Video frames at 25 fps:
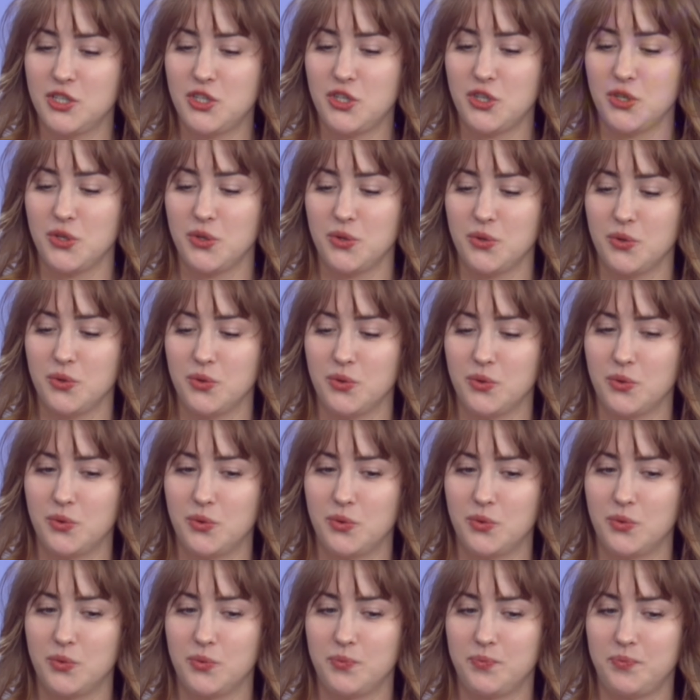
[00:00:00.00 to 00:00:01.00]

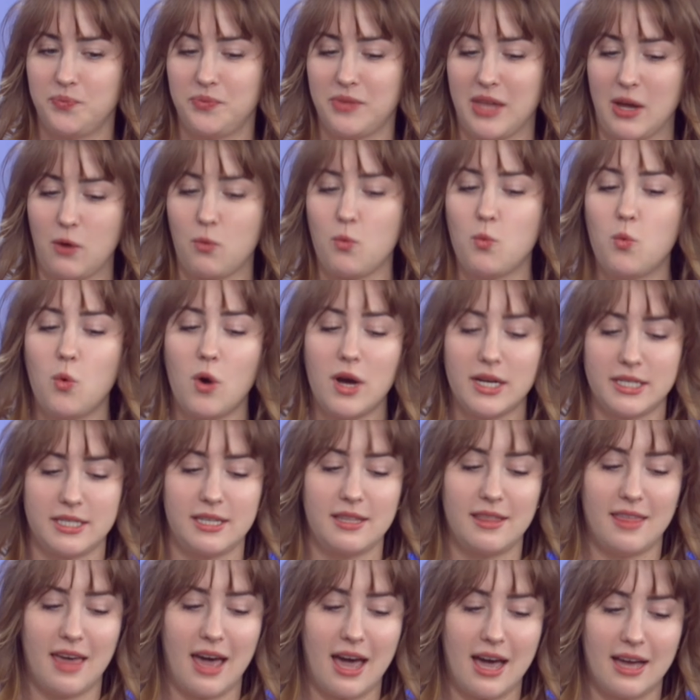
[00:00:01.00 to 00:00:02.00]
to
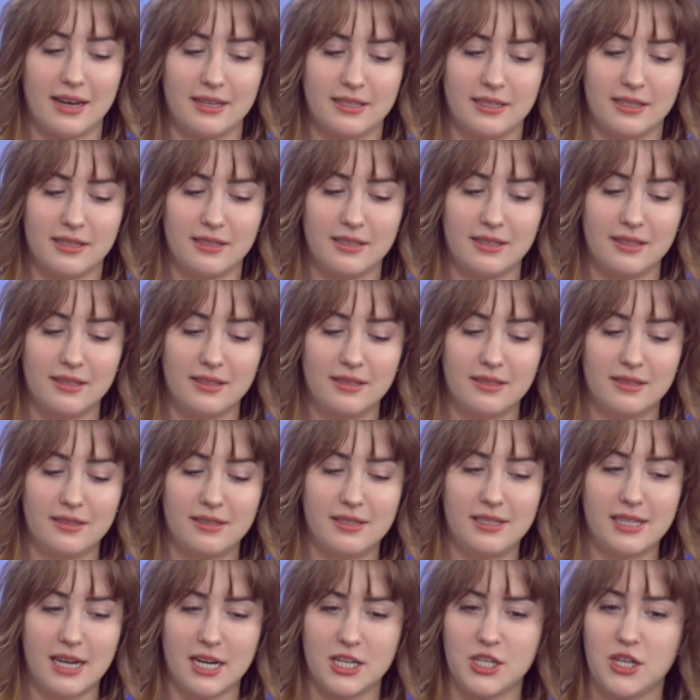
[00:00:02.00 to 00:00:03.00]
what that
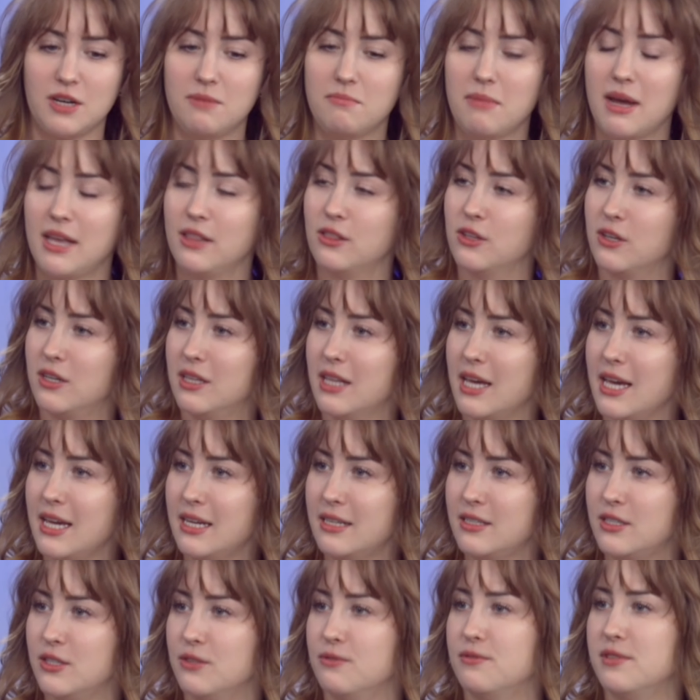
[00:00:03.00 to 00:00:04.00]
session might look
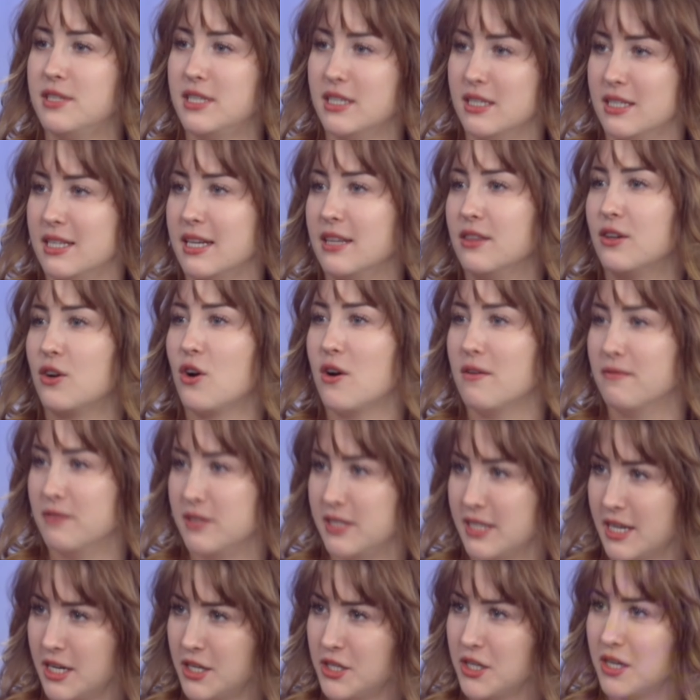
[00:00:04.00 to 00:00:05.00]
like to facilitate the
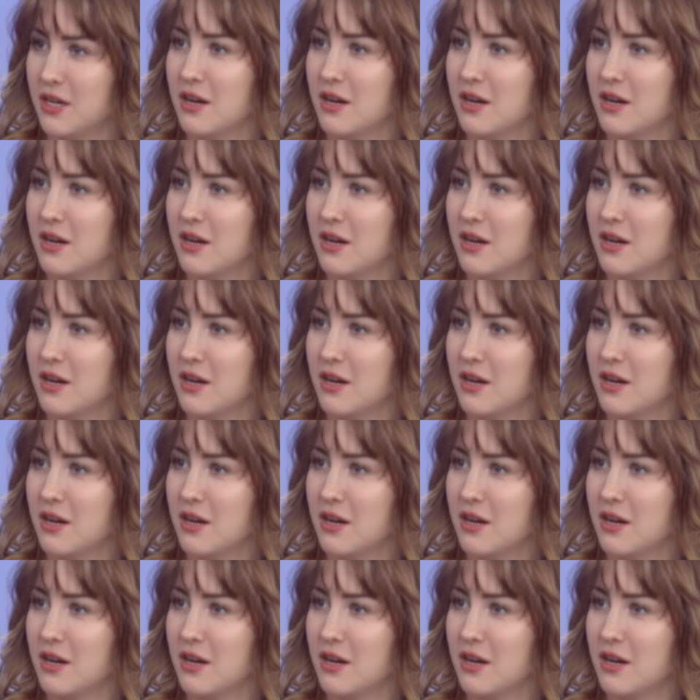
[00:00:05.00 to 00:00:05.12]
conversation